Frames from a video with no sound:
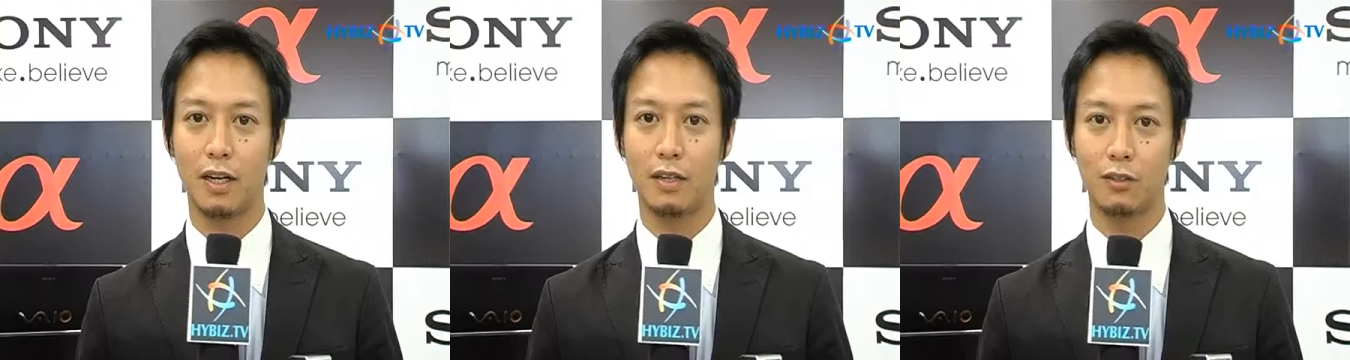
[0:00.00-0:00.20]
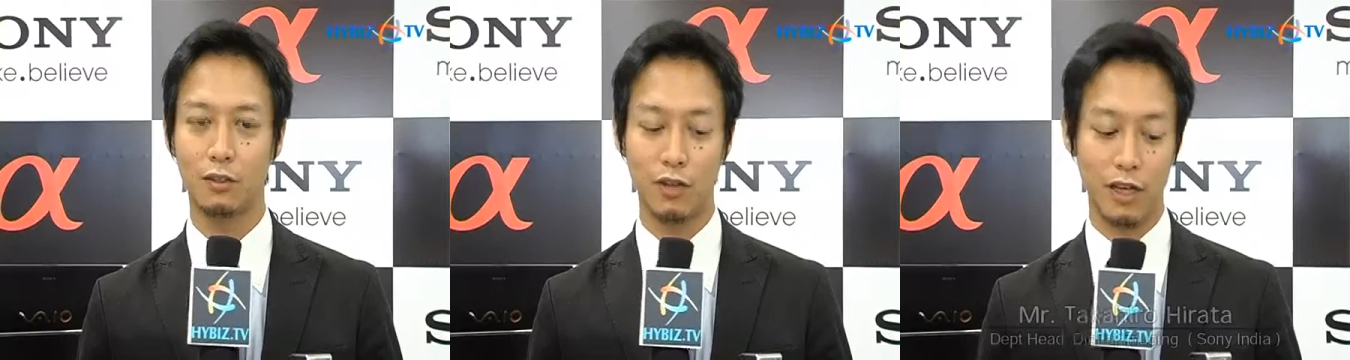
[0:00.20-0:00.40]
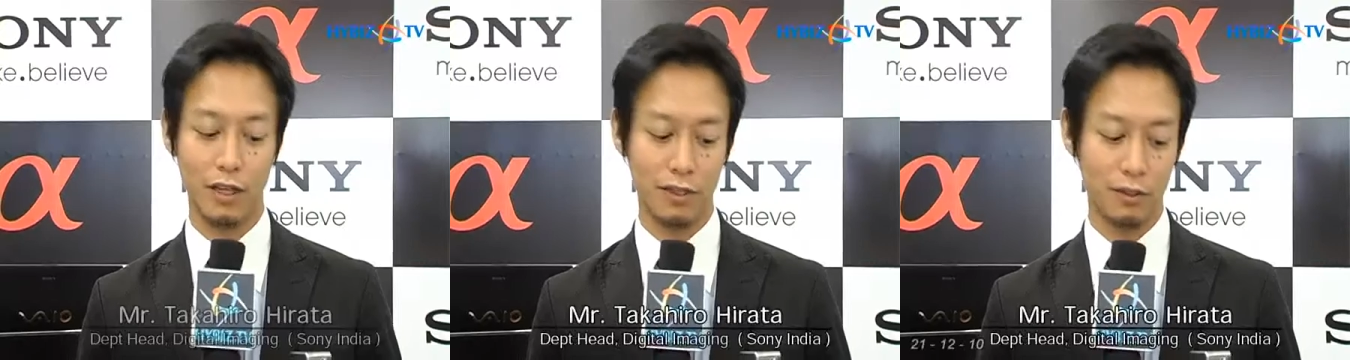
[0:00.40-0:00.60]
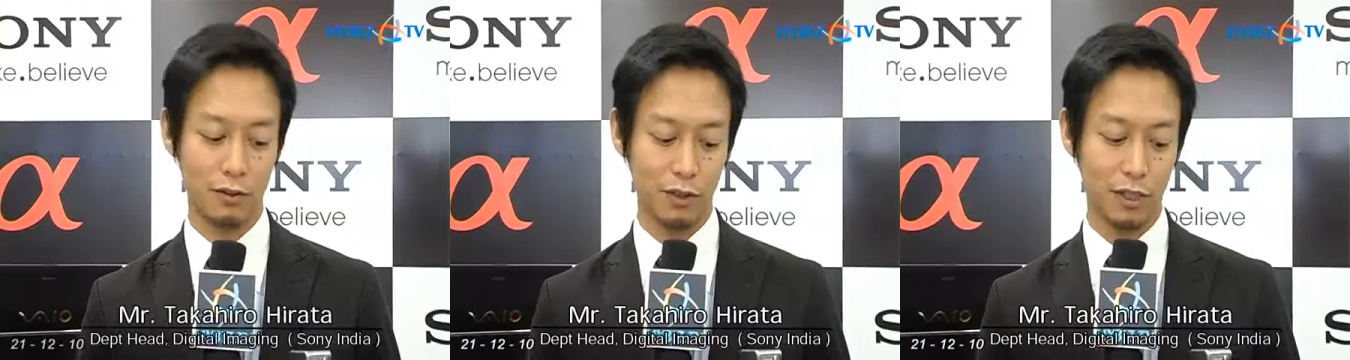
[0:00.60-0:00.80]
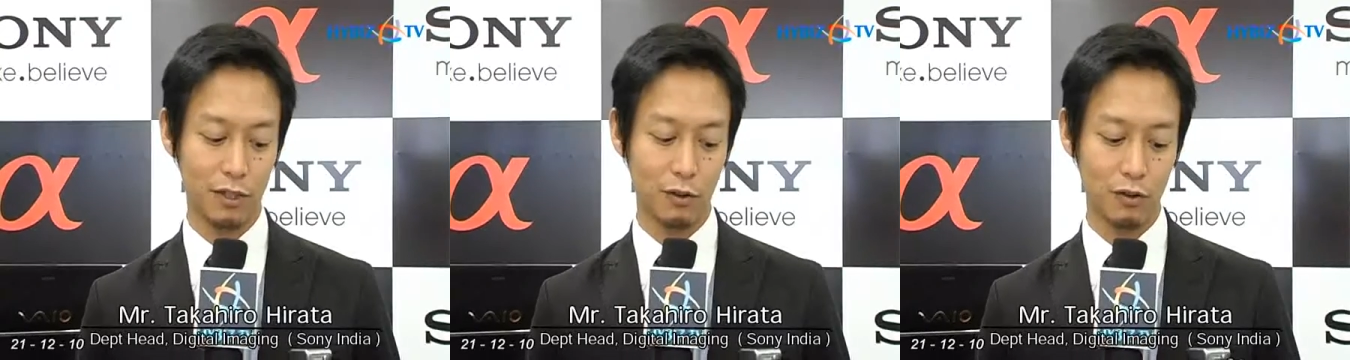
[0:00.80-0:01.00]
Uh, today,
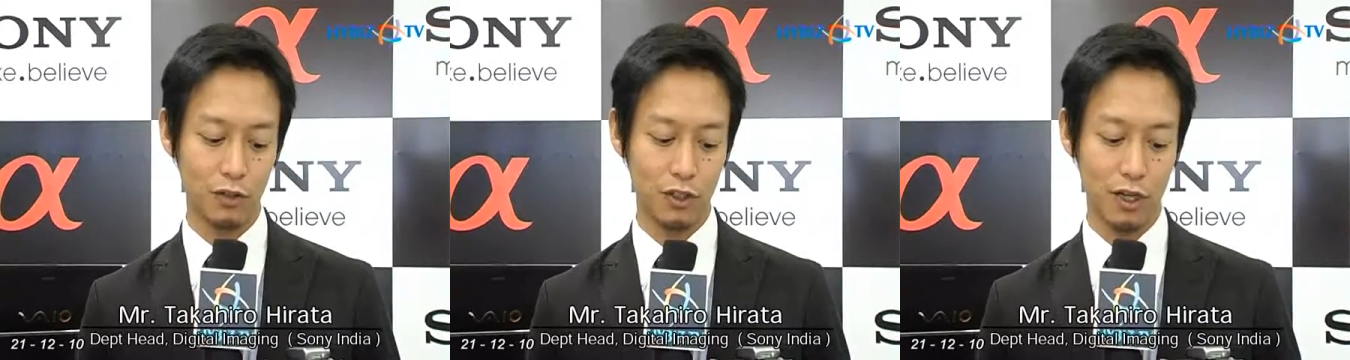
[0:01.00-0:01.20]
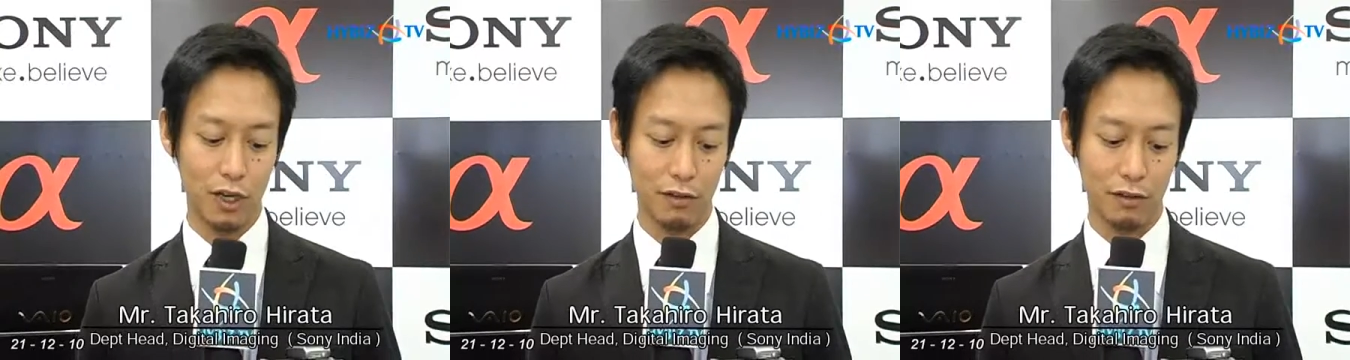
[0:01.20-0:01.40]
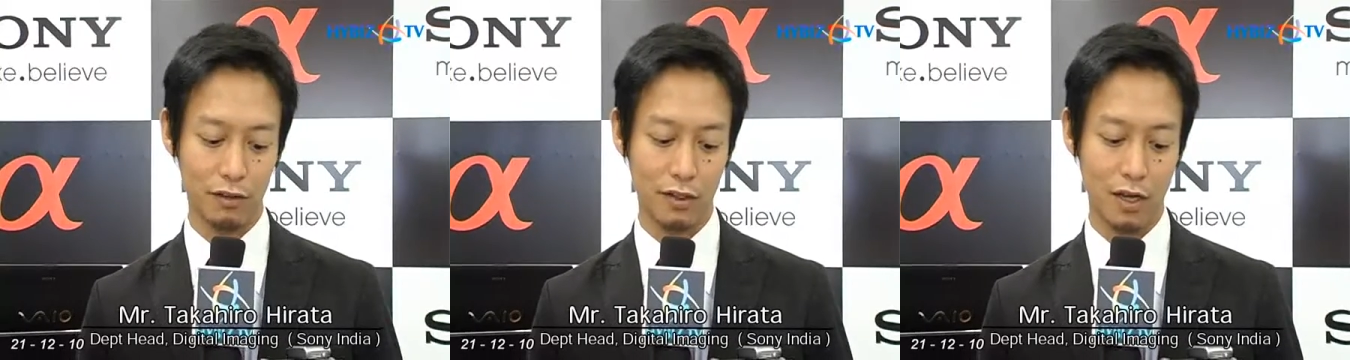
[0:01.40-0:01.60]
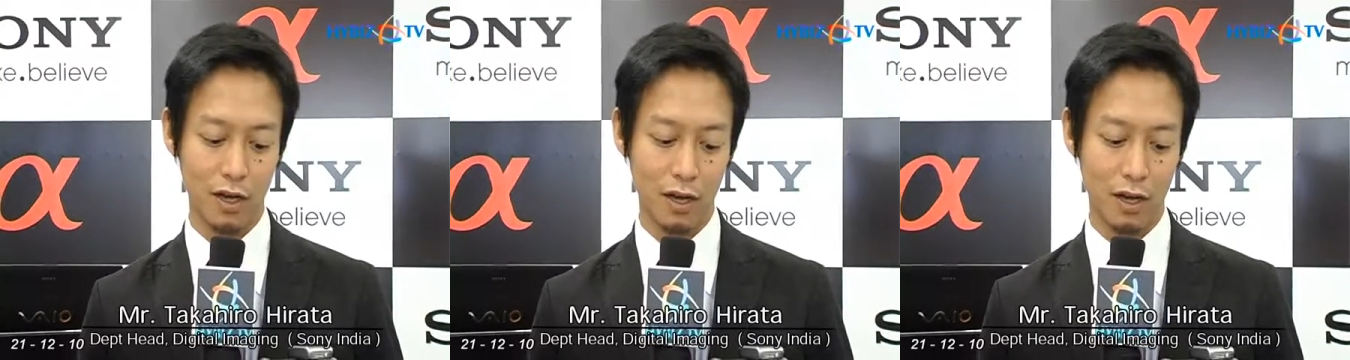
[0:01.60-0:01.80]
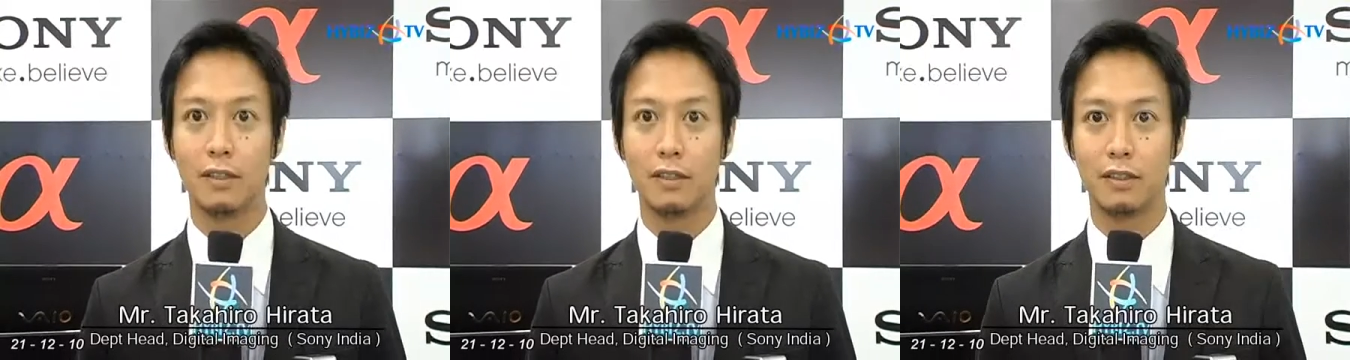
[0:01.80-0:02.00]
Sony launched out
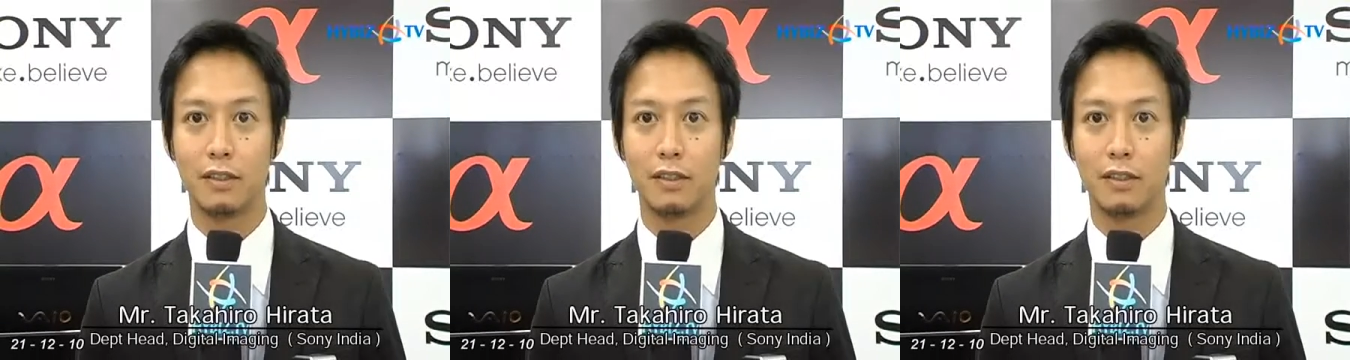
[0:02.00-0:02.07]
the,